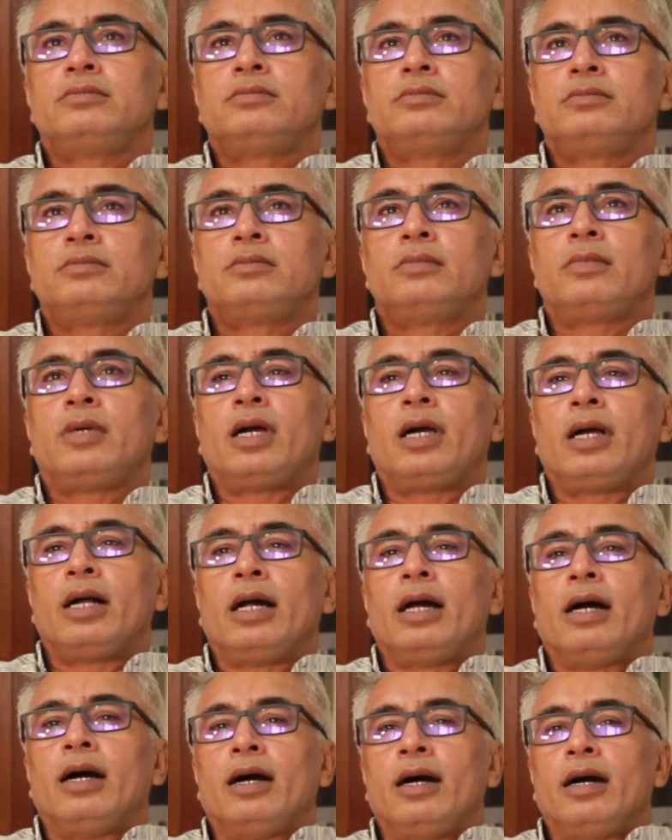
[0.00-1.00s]
George.
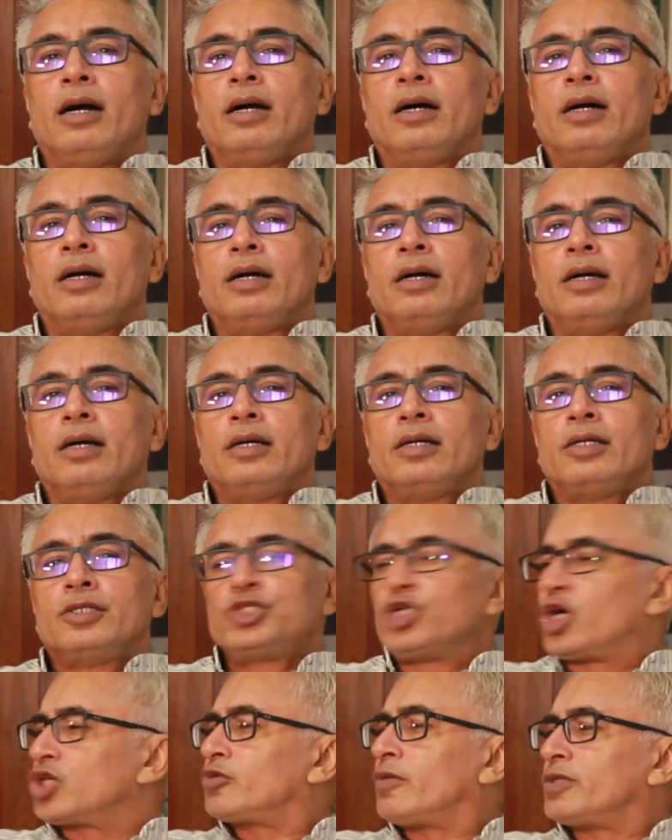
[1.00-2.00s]

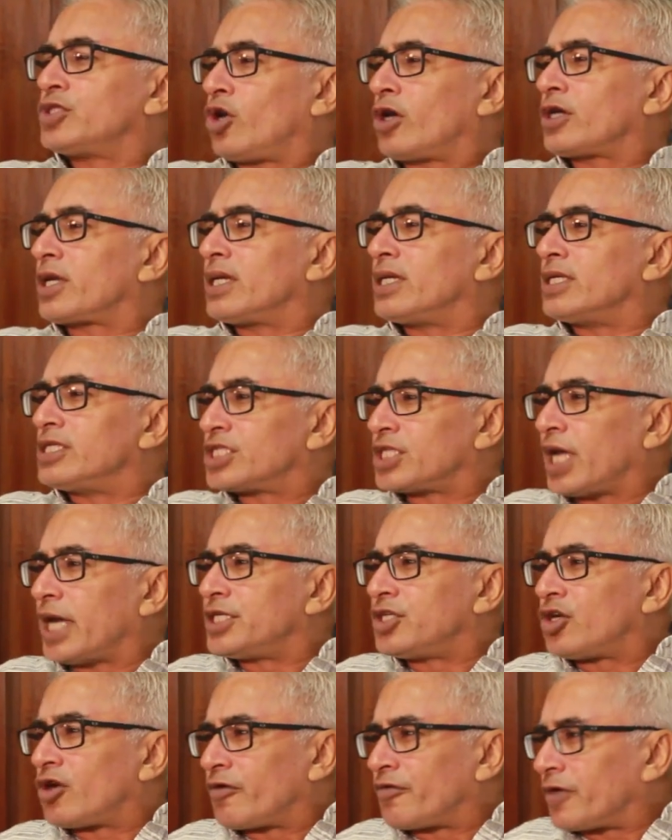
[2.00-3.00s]
George was not an
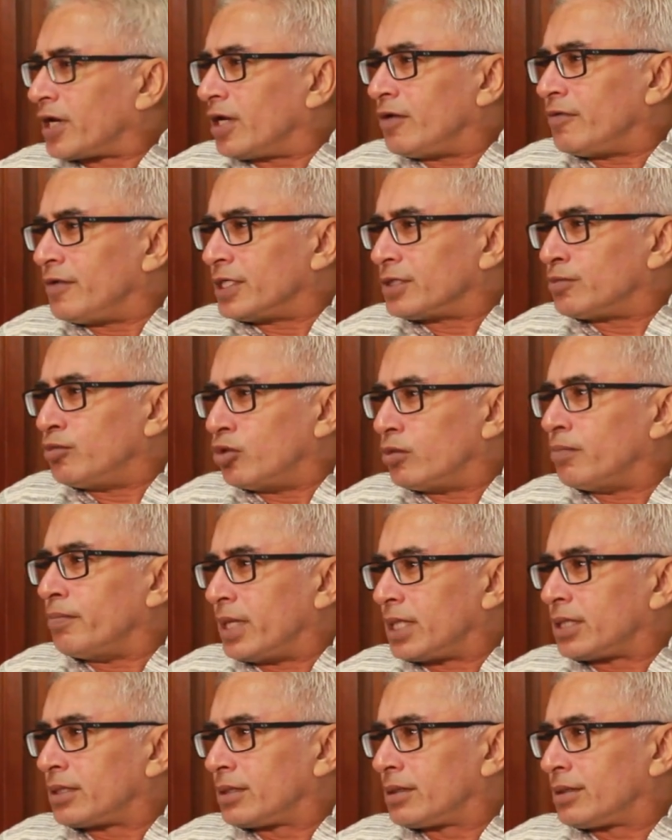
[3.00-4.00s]
insider of railways
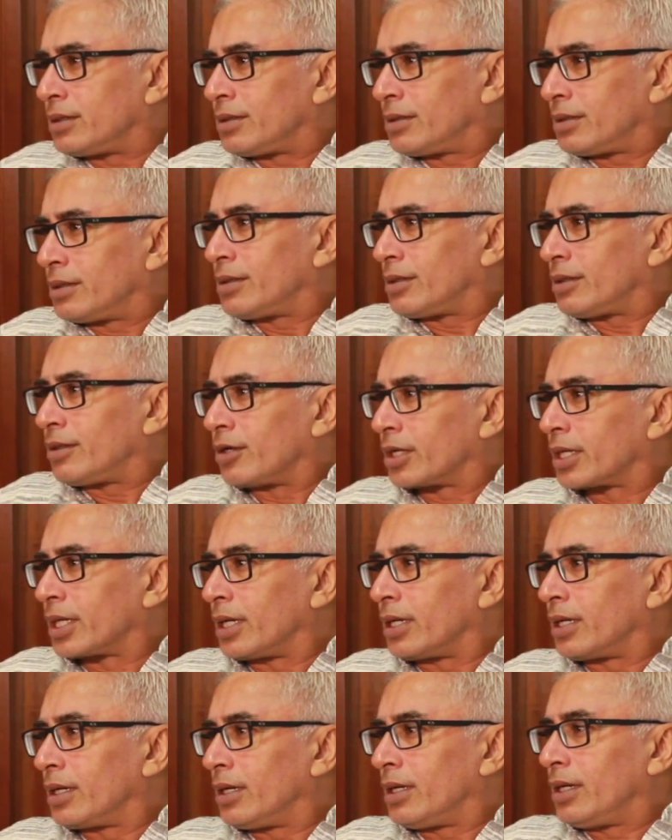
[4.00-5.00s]
movement. Hmm.
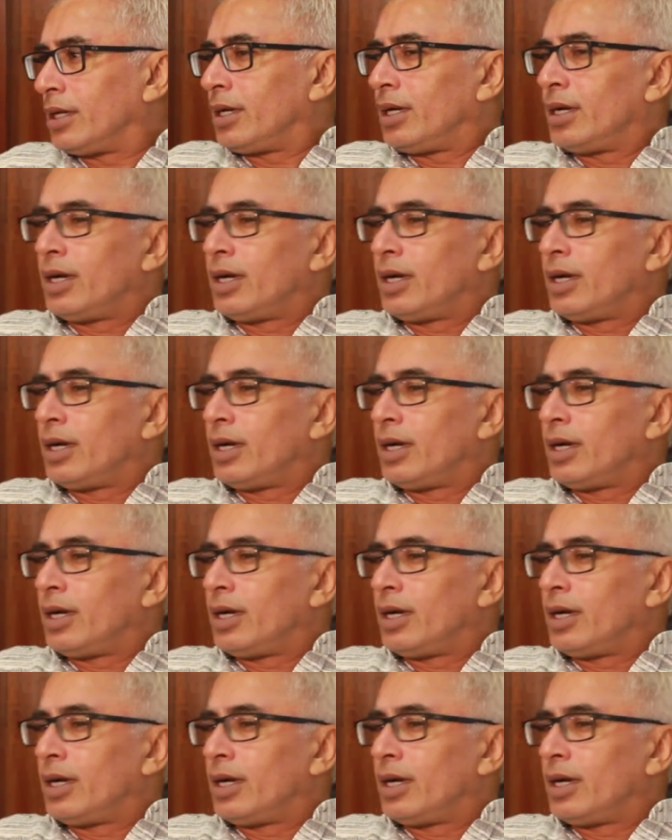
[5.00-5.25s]
Okay.